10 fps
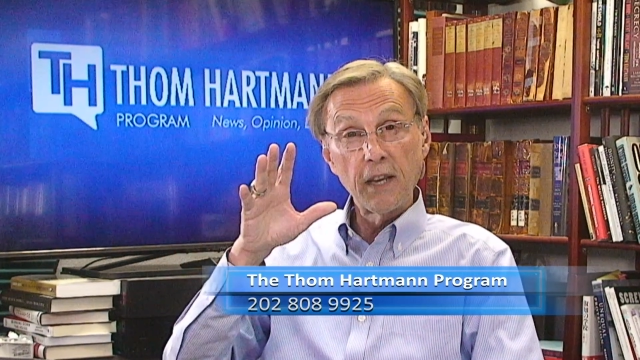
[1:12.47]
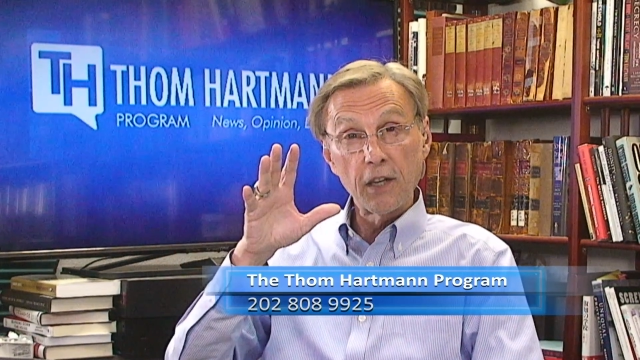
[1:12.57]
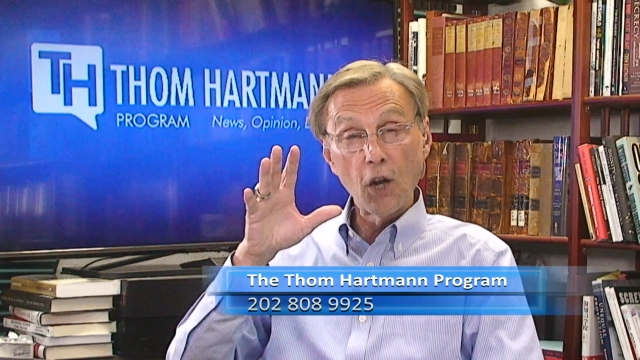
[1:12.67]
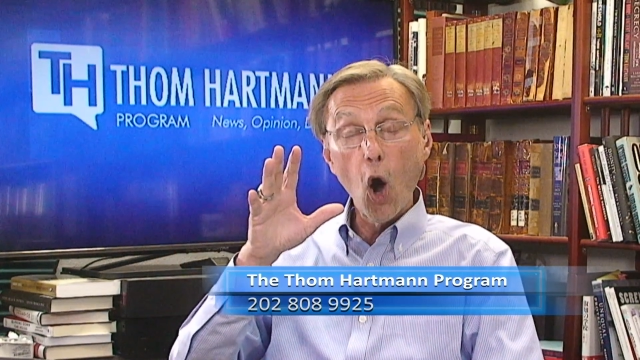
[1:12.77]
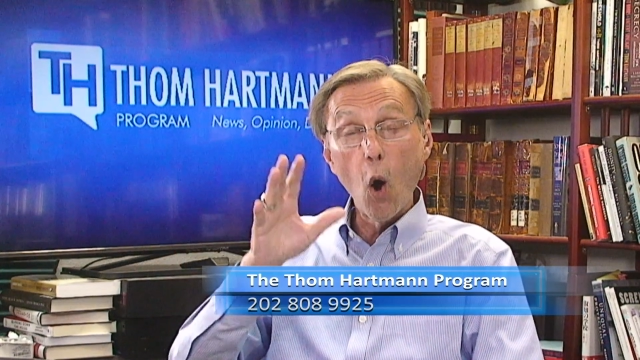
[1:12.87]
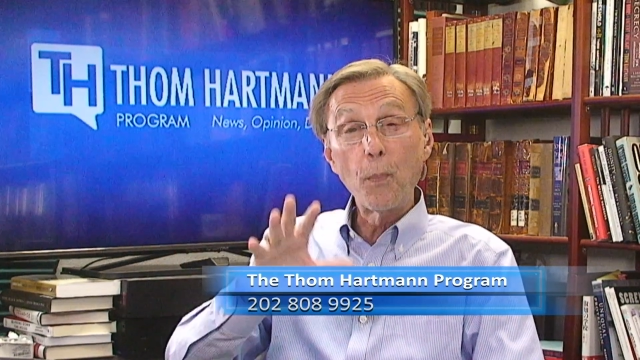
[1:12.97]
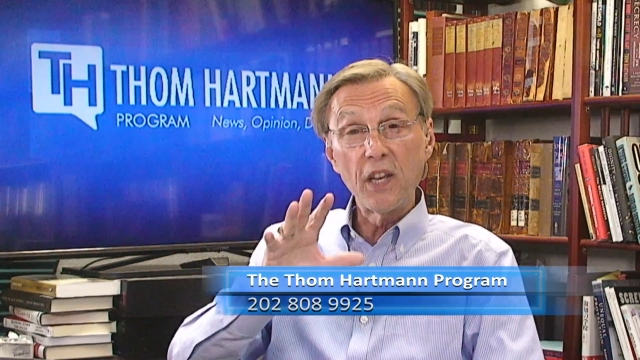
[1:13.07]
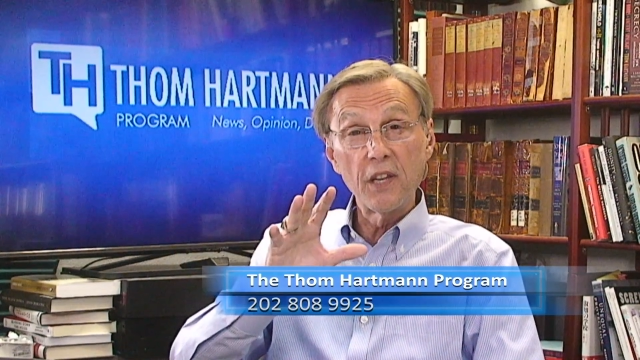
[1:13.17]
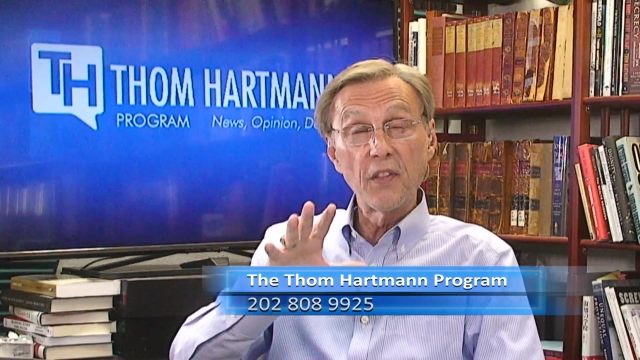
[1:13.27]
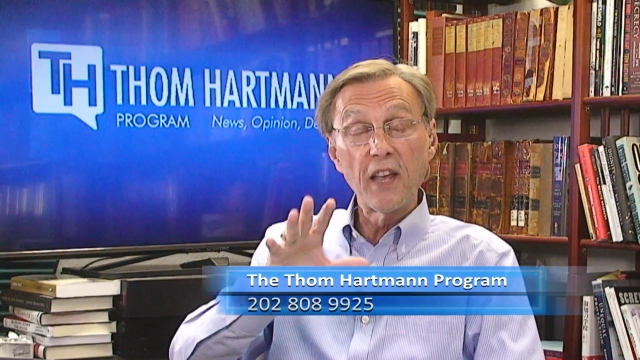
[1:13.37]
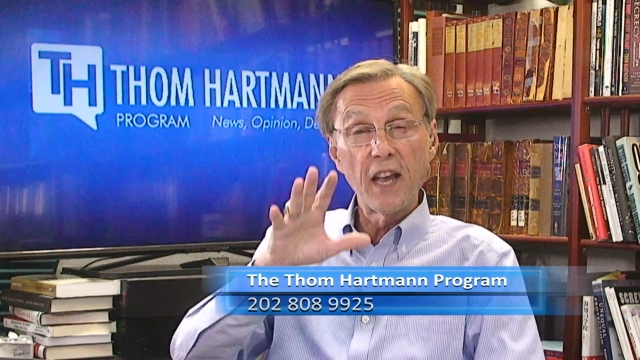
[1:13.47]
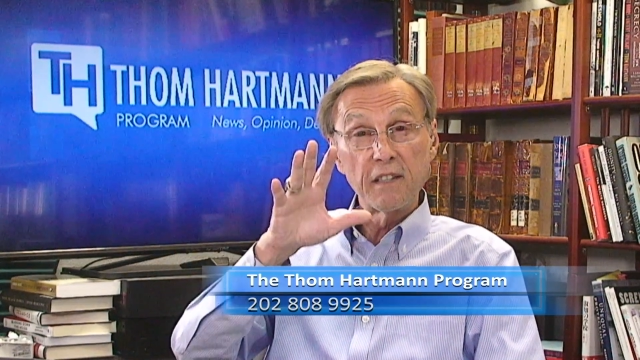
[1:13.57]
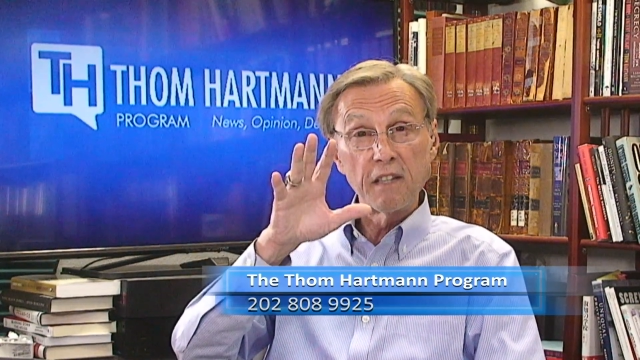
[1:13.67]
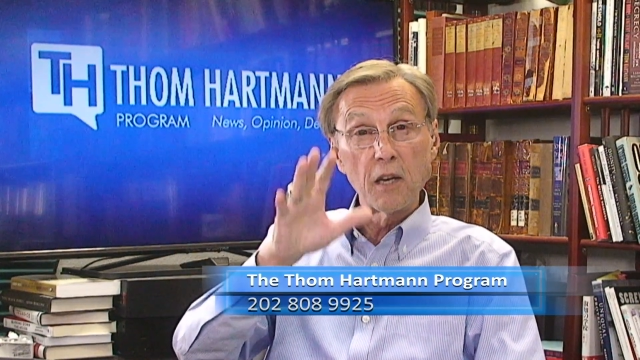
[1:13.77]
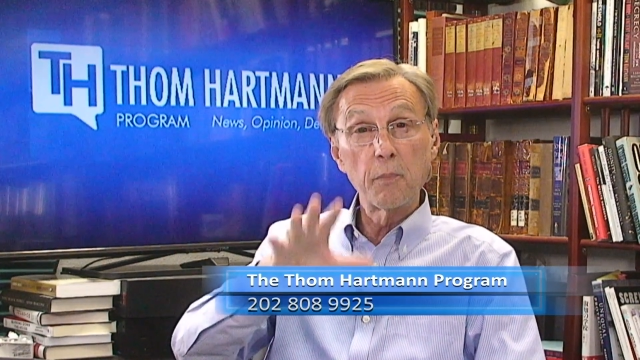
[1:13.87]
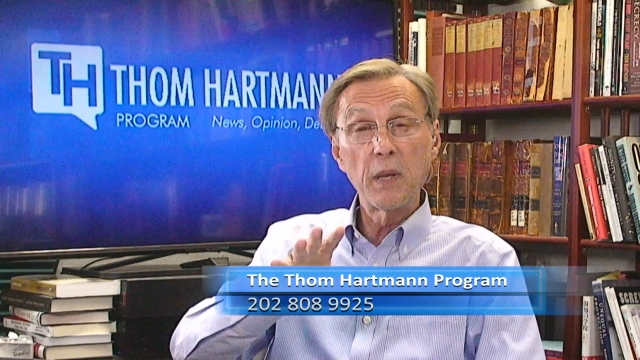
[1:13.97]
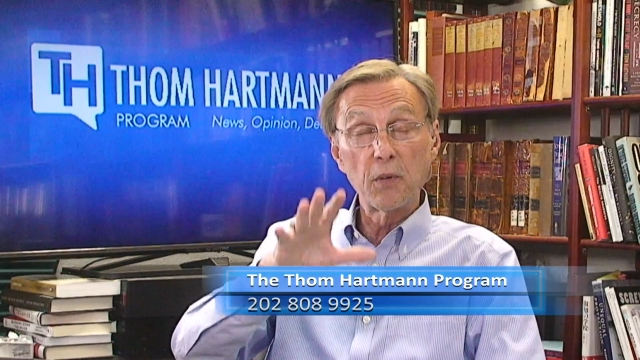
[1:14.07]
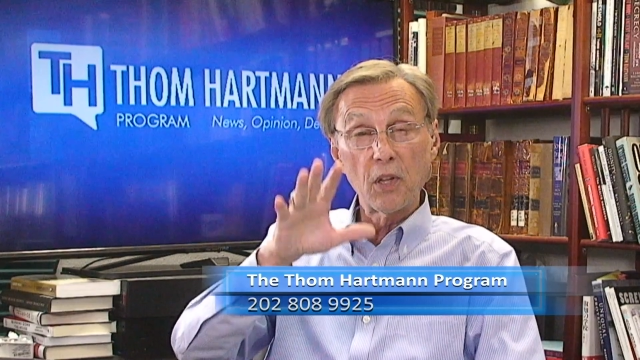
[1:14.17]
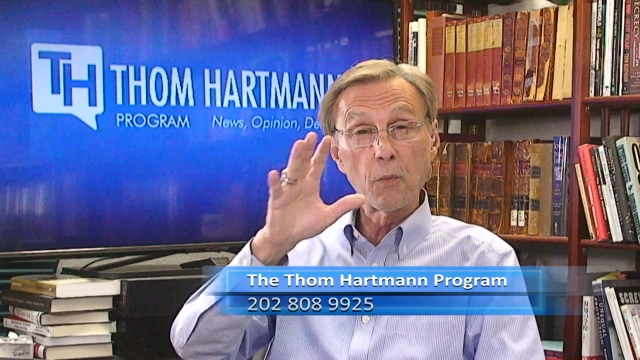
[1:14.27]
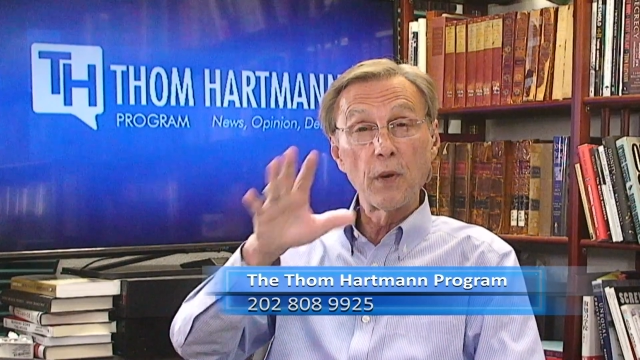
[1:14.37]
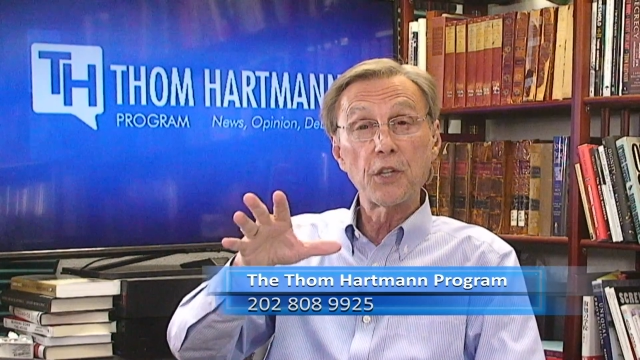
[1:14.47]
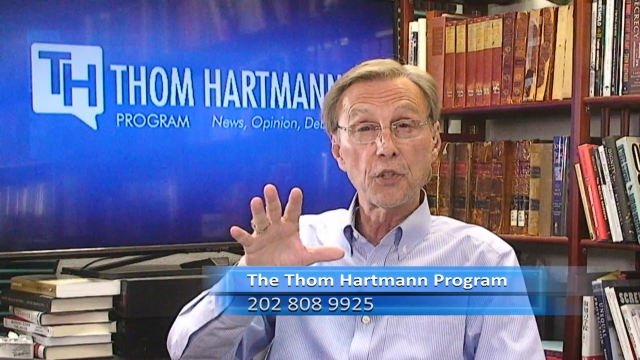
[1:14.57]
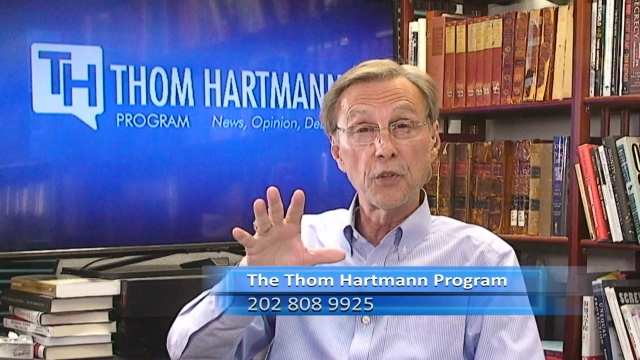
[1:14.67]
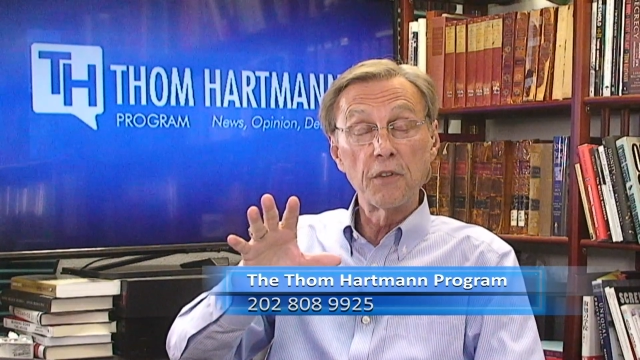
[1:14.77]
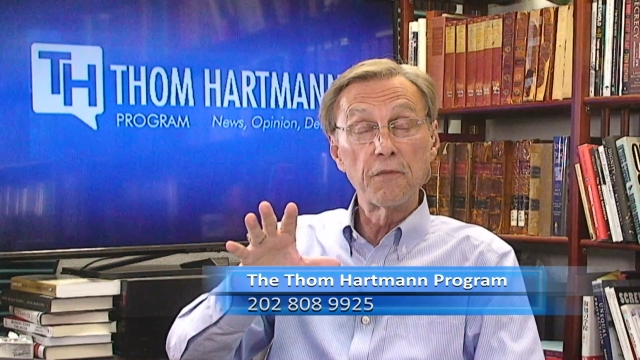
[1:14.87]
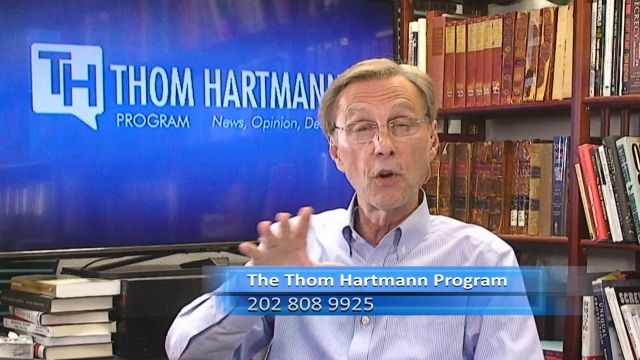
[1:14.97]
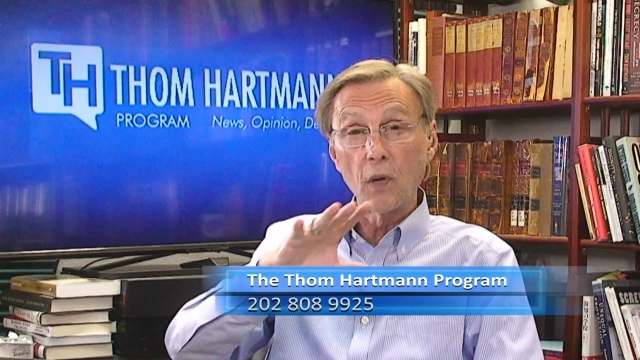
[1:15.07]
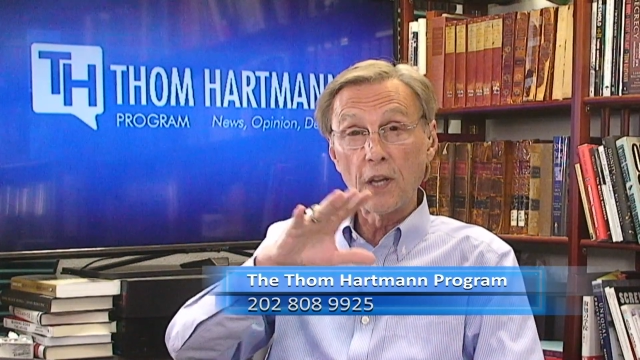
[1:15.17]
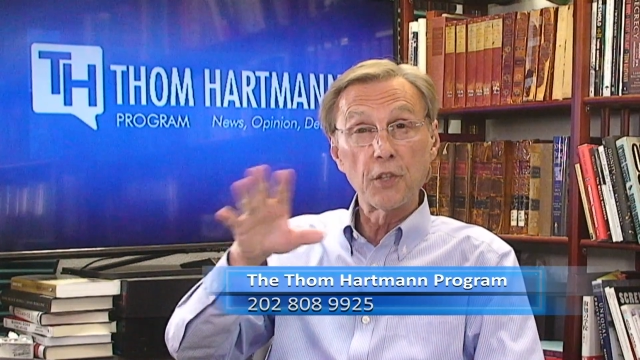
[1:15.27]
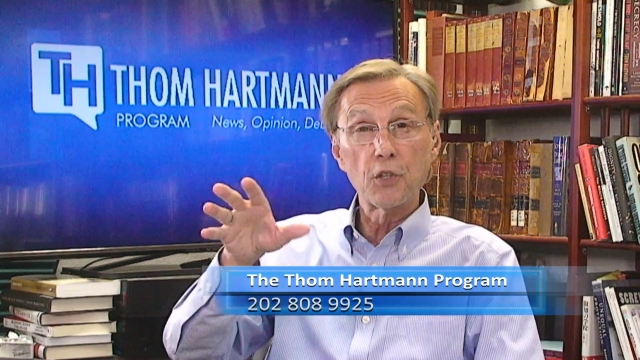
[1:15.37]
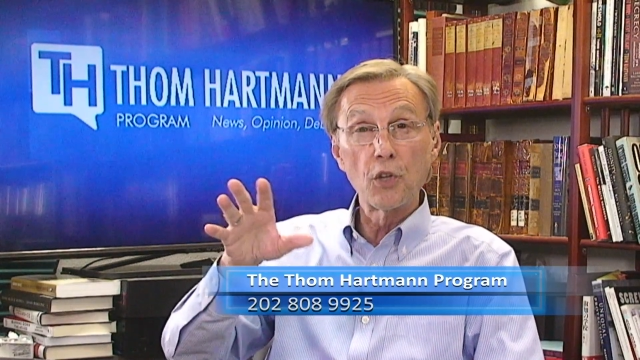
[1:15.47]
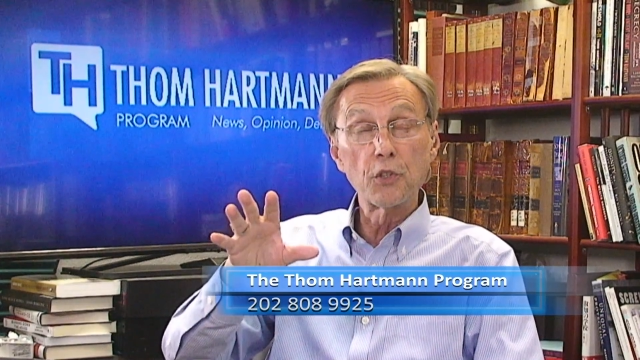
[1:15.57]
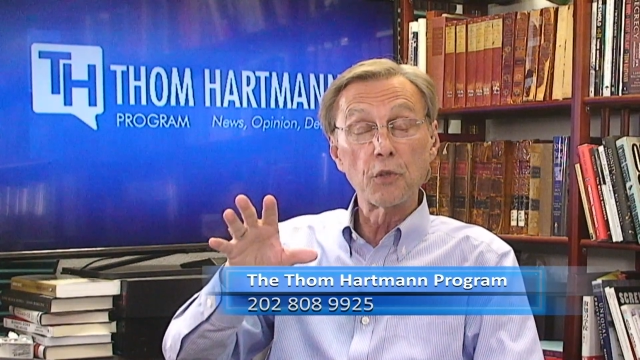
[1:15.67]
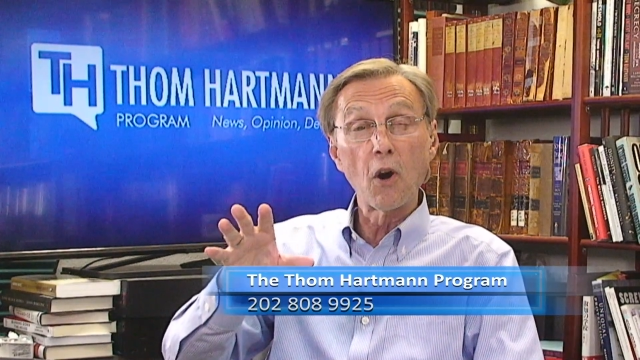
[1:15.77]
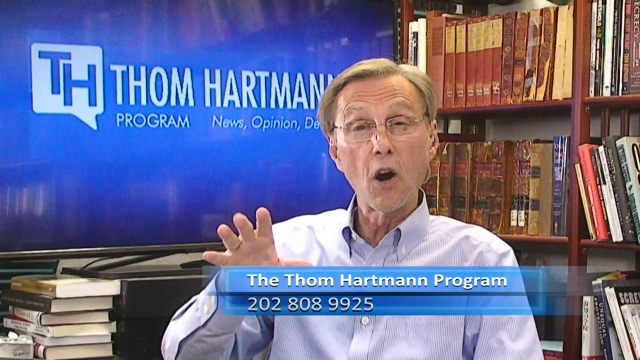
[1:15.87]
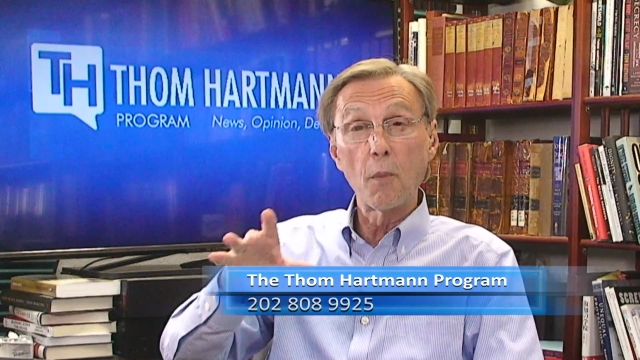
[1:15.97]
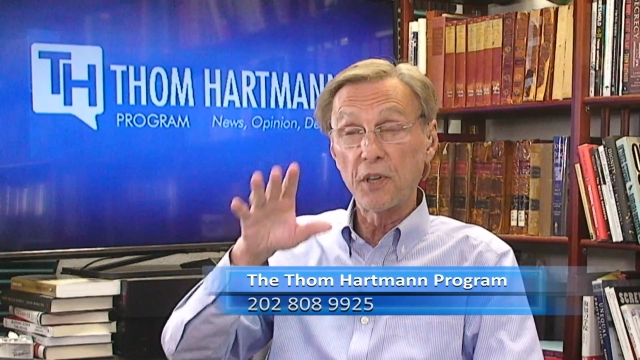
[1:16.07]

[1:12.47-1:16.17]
and hoping that young people are registering to vote like there's no tomorrow,